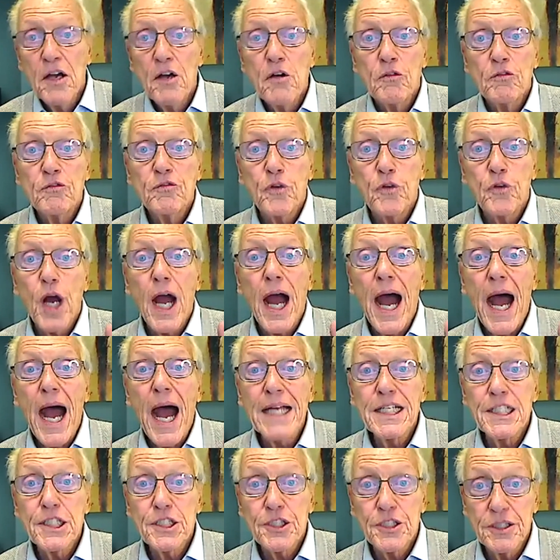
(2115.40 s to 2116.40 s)
For
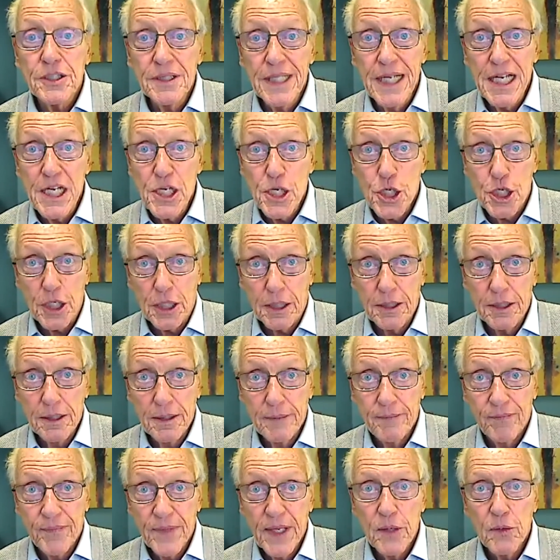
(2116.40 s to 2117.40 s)
isolation,
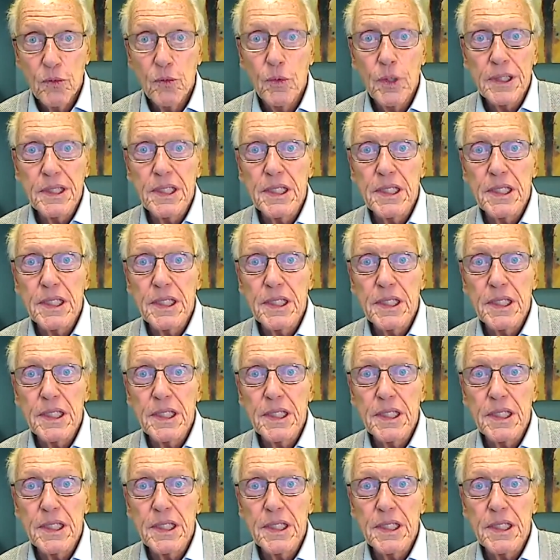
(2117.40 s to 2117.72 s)
what